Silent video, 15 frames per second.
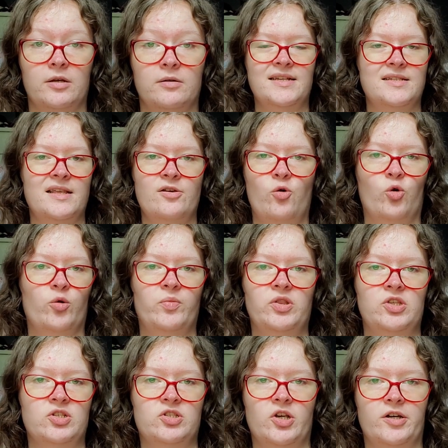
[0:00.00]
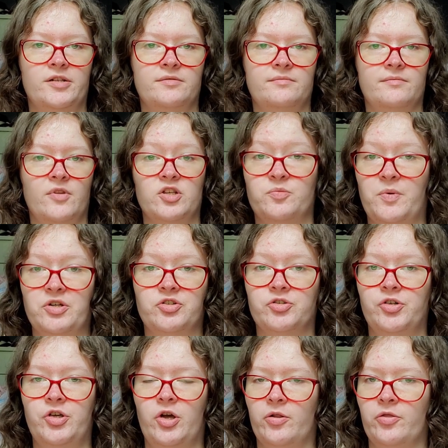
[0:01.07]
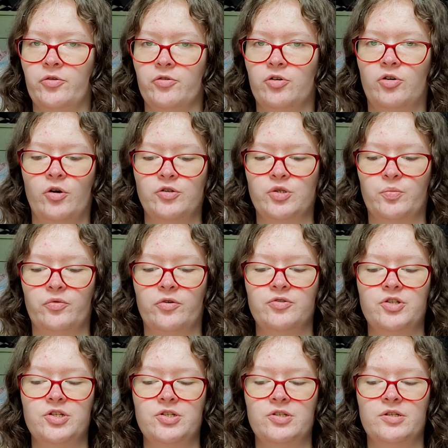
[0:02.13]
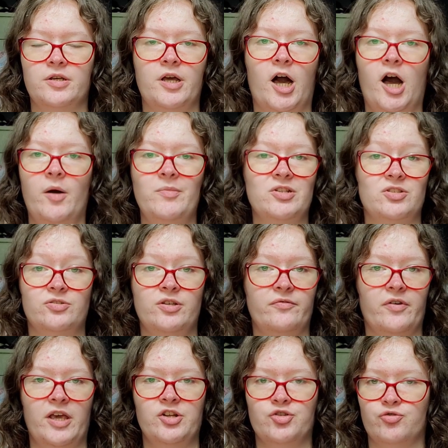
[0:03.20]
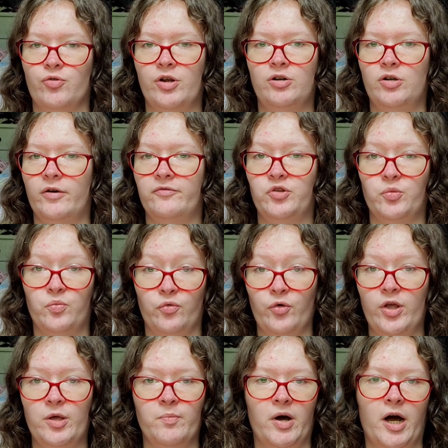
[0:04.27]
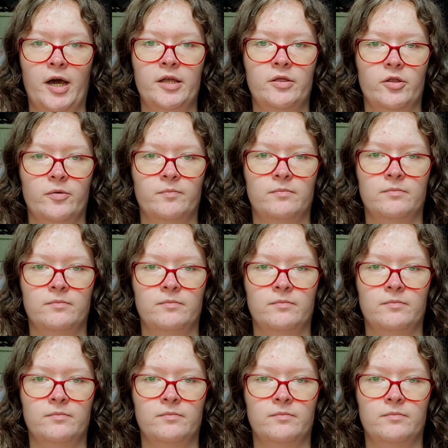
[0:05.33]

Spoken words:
As they orbit the sun, especially on their close close approaches, comets leave a trail of debris behind them.